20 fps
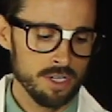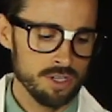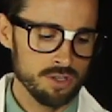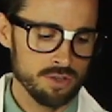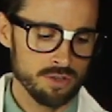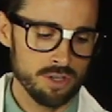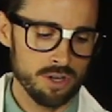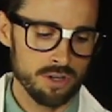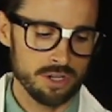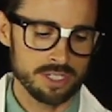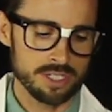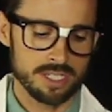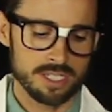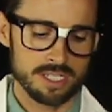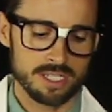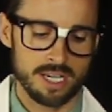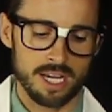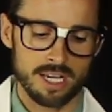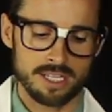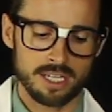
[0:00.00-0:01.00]
You'll notice this
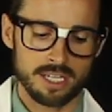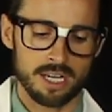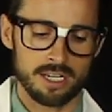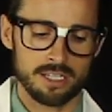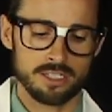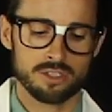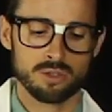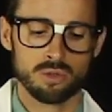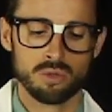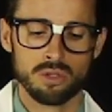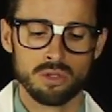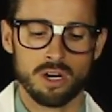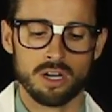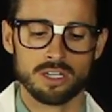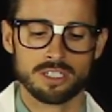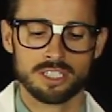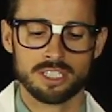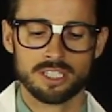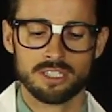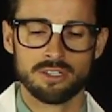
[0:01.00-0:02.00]
guy's got a dual
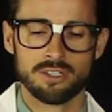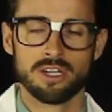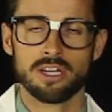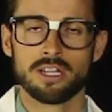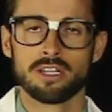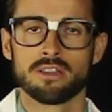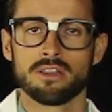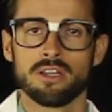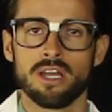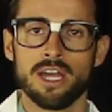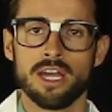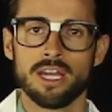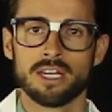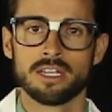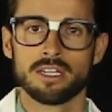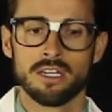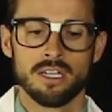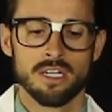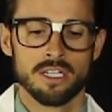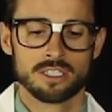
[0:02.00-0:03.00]
articulating leg,
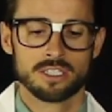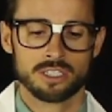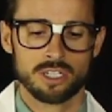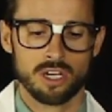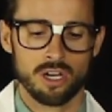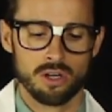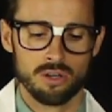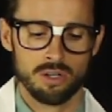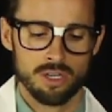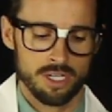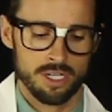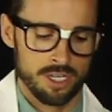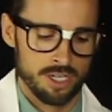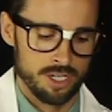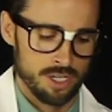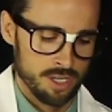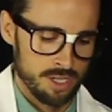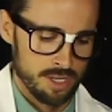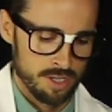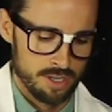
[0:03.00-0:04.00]
so
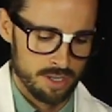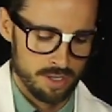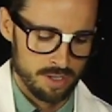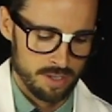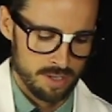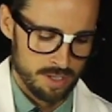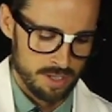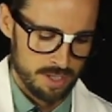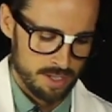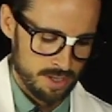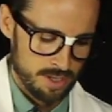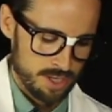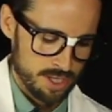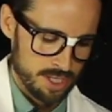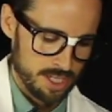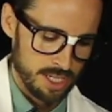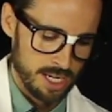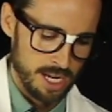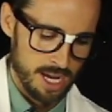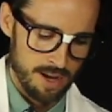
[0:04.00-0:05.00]
you're just going to